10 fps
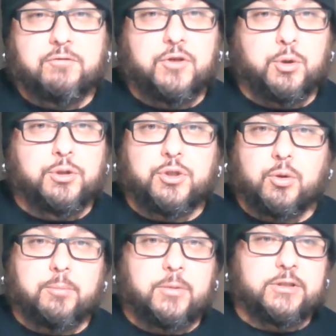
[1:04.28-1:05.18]
few
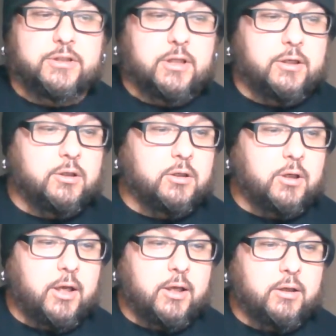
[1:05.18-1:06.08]
short months
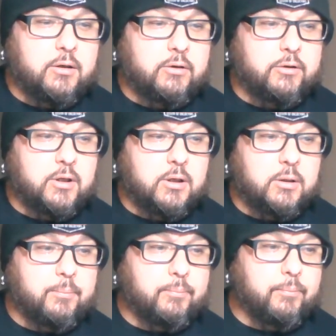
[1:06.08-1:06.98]
later, and
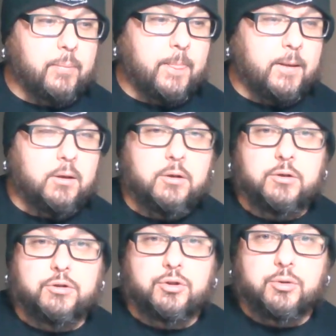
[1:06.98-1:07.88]

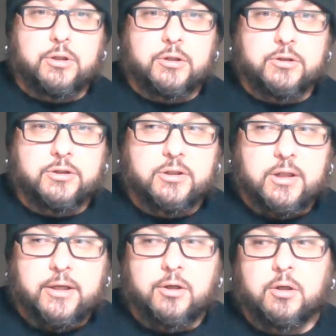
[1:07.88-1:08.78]
2 years
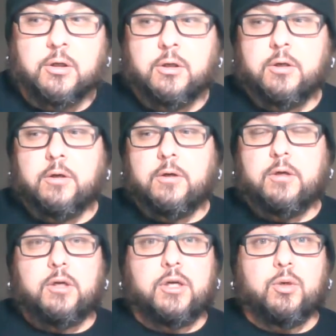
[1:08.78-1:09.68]
later,
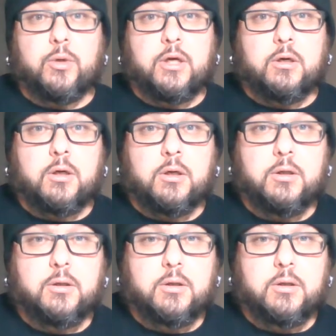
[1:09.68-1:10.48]
here we are.